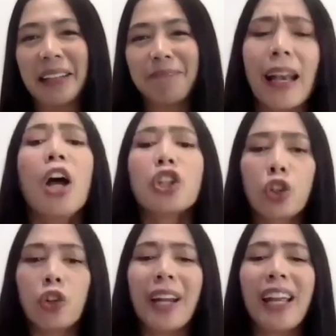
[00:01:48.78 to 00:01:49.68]

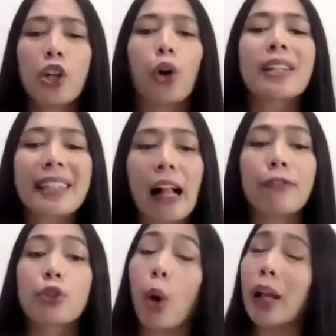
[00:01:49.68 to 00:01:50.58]
Treat yourself to a
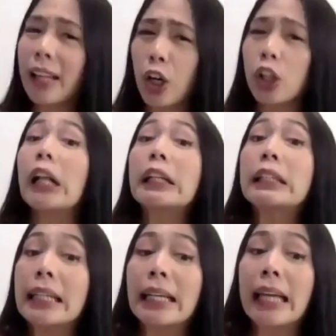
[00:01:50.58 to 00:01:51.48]
little
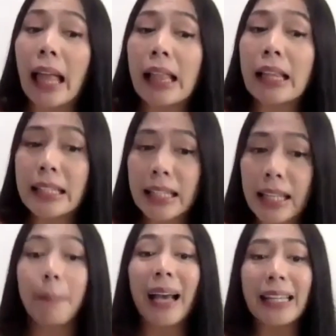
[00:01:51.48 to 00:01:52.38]
TLC by
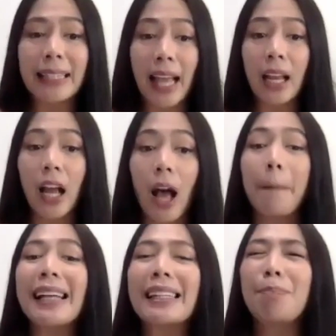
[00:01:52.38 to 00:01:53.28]
setting up a
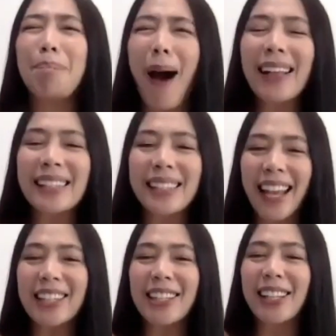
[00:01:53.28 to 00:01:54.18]
spa station
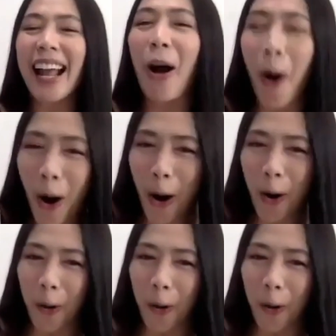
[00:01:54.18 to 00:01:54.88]
at home.